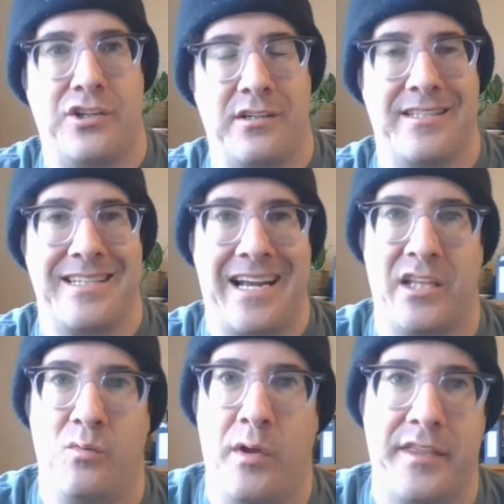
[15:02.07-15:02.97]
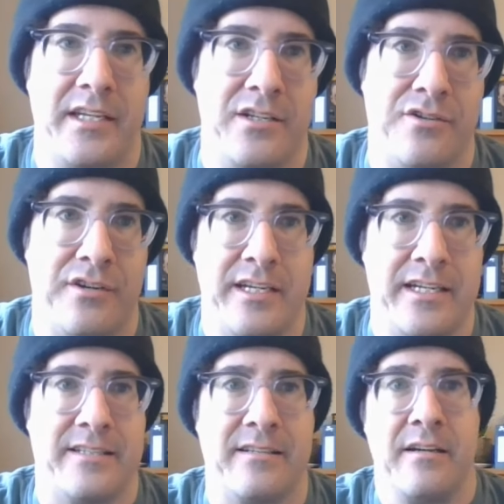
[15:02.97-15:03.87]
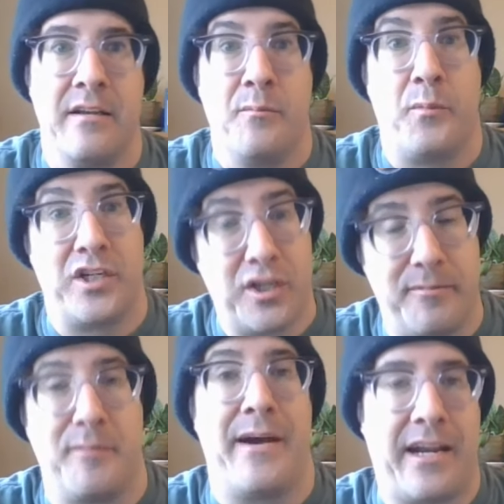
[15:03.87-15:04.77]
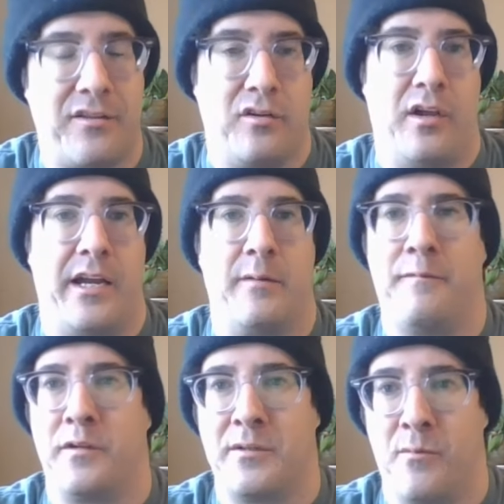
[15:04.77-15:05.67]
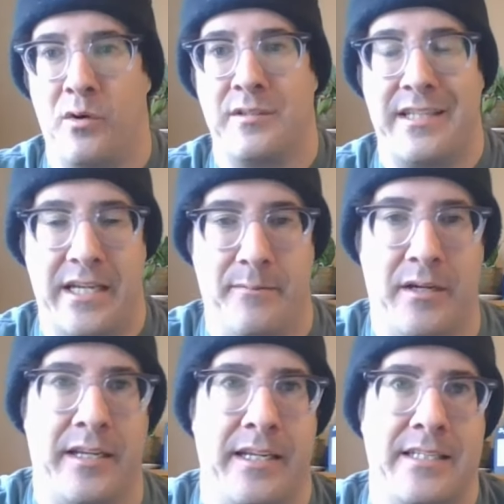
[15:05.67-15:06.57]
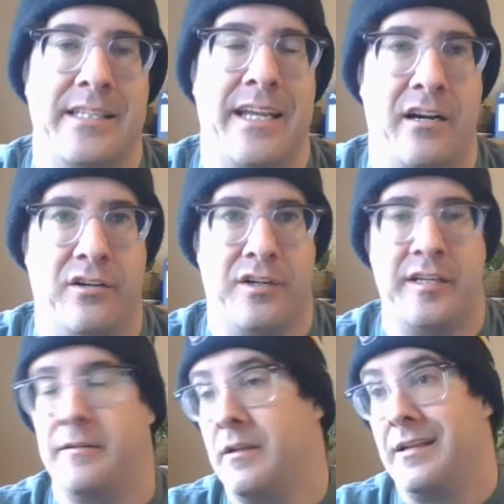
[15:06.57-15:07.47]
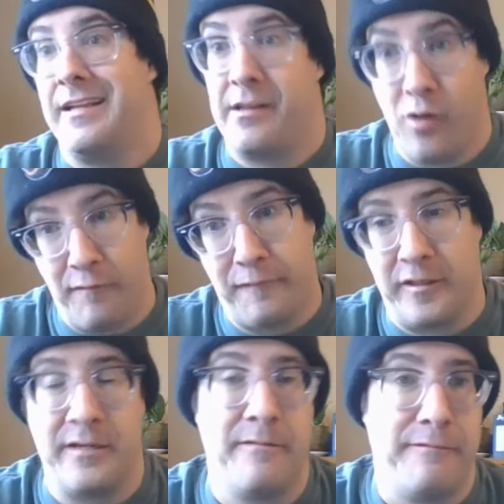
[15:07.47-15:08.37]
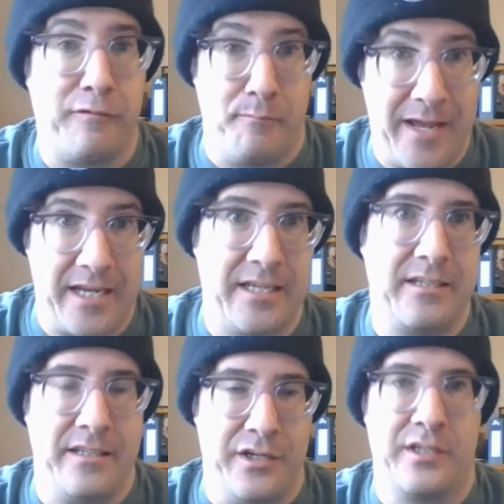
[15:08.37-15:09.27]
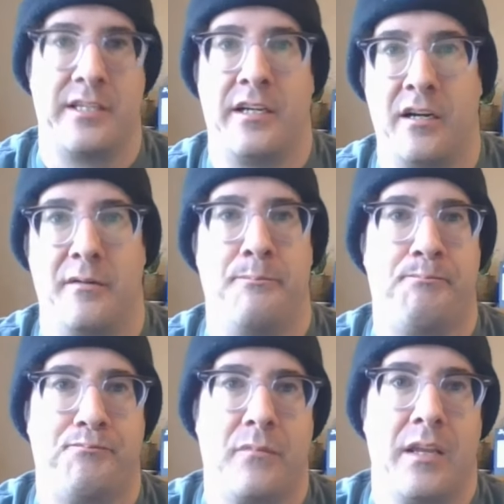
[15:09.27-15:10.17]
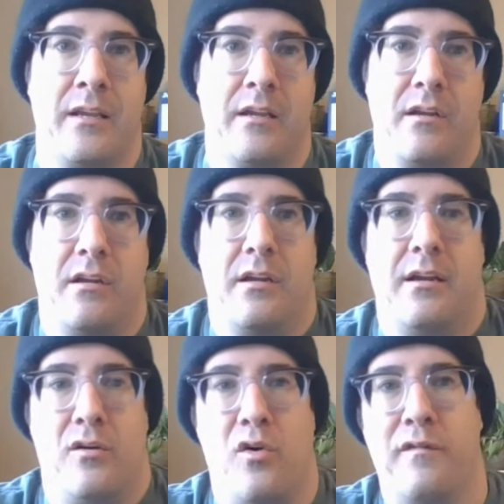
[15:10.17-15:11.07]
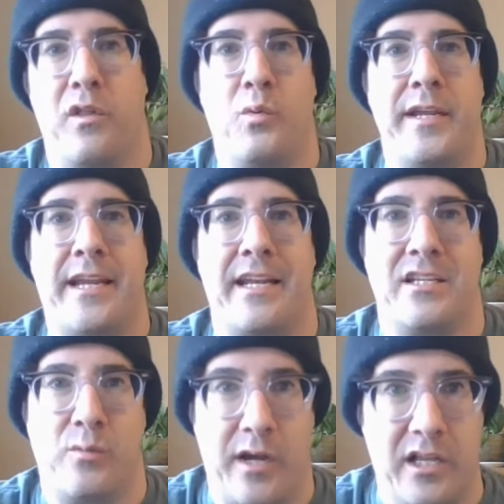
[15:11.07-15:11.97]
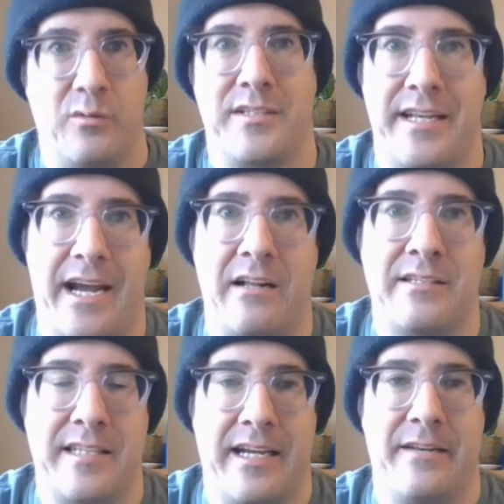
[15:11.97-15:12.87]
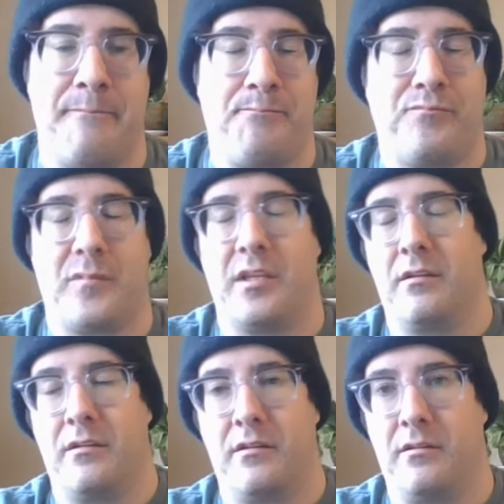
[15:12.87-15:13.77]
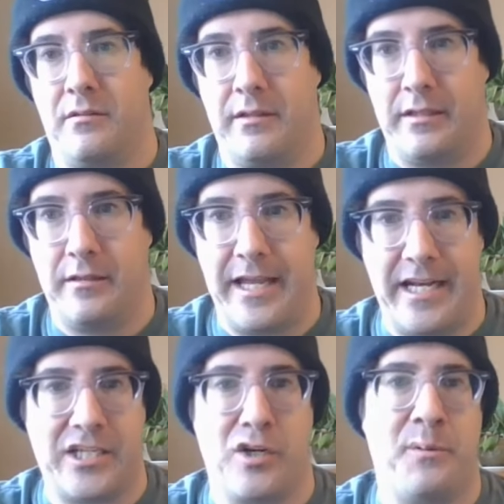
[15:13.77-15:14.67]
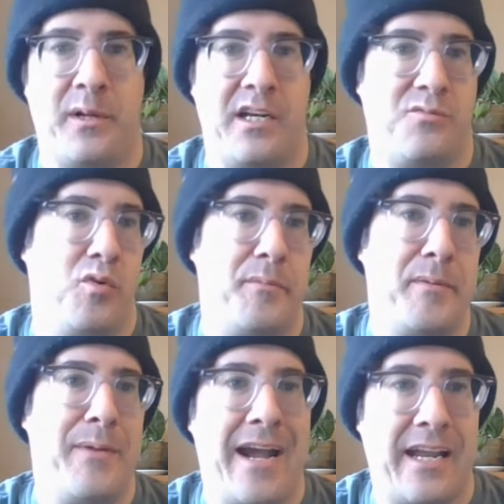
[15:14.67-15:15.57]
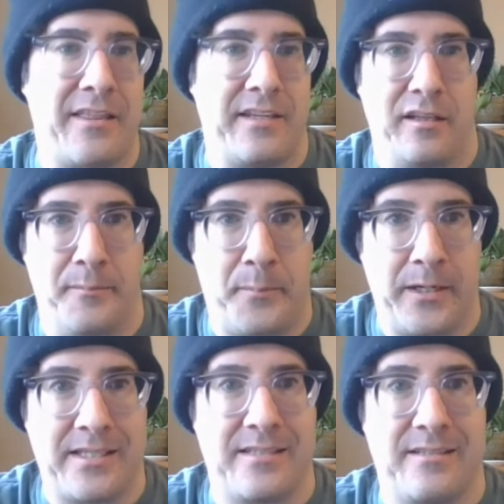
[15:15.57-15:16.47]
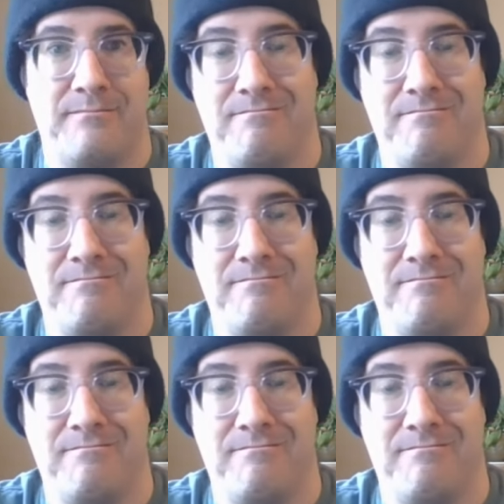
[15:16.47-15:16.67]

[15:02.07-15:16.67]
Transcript: sure exactly what the injury is, but he should be back in the lineup for tomorrow's game against Calgary and hopefully for many years to come. Over the weekend as well, it was announced that NHL players will be back at the Olympics.